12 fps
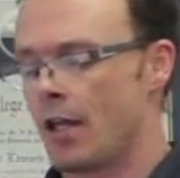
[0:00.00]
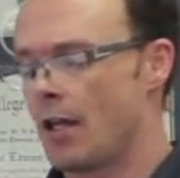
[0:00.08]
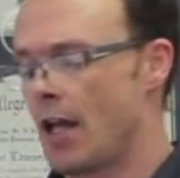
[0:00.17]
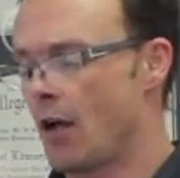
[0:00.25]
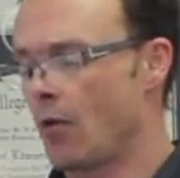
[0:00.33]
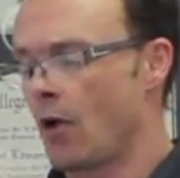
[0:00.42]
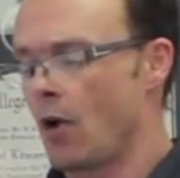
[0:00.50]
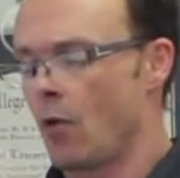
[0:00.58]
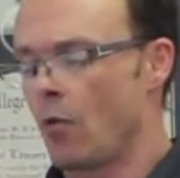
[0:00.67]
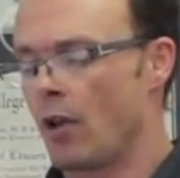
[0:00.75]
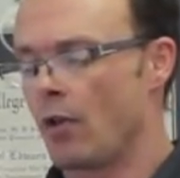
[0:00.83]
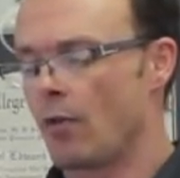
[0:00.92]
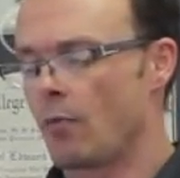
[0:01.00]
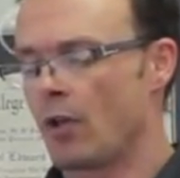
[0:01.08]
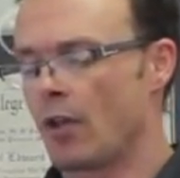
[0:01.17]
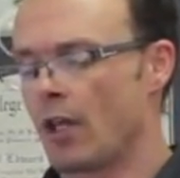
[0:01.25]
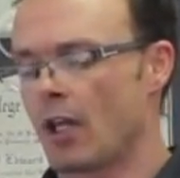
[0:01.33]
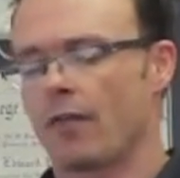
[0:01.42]
Now, when
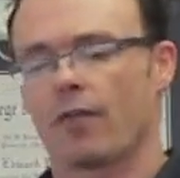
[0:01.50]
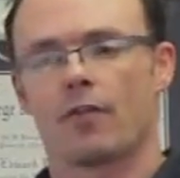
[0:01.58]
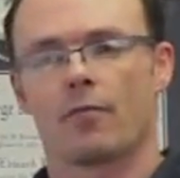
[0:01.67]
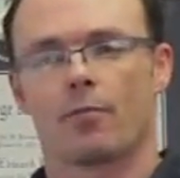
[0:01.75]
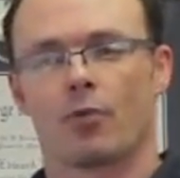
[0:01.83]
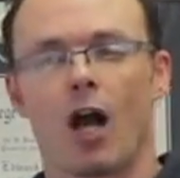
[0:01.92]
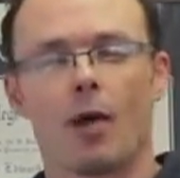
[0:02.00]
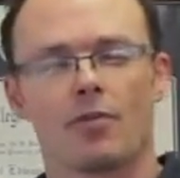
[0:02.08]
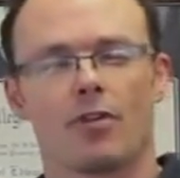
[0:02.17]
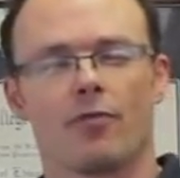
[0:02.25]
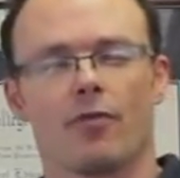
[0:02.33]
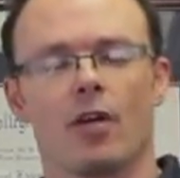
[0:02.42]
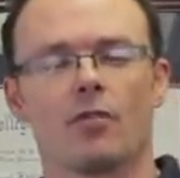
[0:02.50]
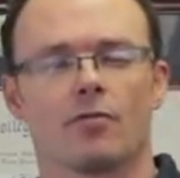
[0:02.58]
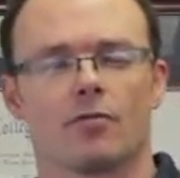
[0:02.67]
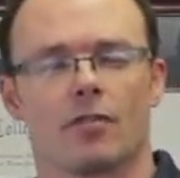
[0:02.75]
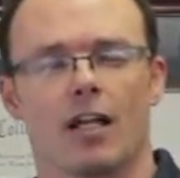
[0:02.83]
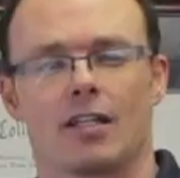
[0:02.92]
we think of problems of the foot,
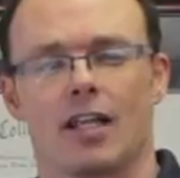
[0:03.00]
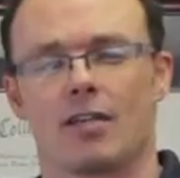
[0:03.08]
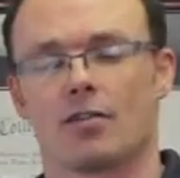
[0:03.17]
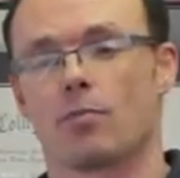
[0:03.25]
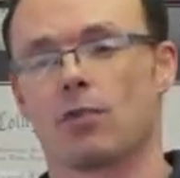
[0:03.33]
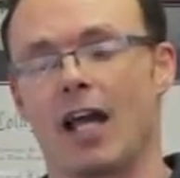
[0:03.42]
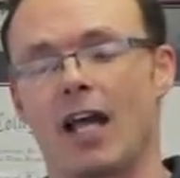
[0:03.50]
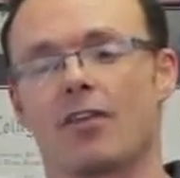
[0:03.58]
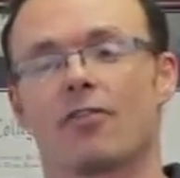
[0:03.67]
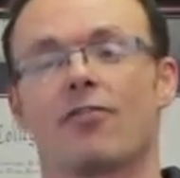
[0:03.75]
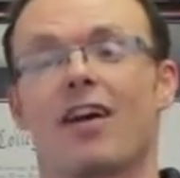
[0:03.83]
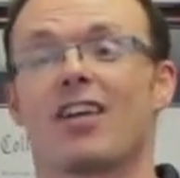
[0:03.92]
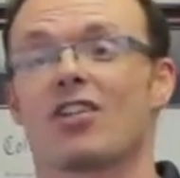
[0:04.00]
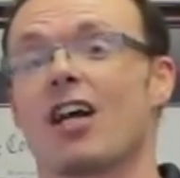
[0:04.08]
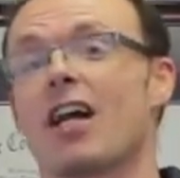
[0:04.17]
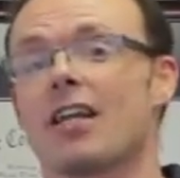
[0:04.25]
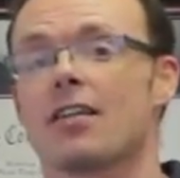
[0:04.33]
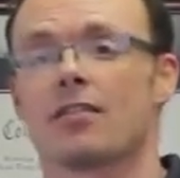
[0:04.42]
a lot of times plantar
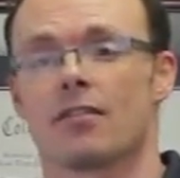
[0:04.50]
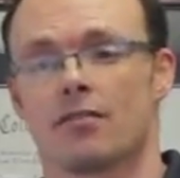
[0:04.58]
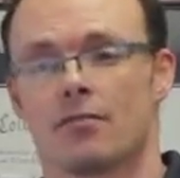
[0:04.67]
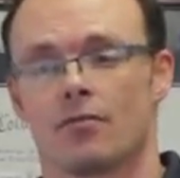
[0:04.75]
fasciitis,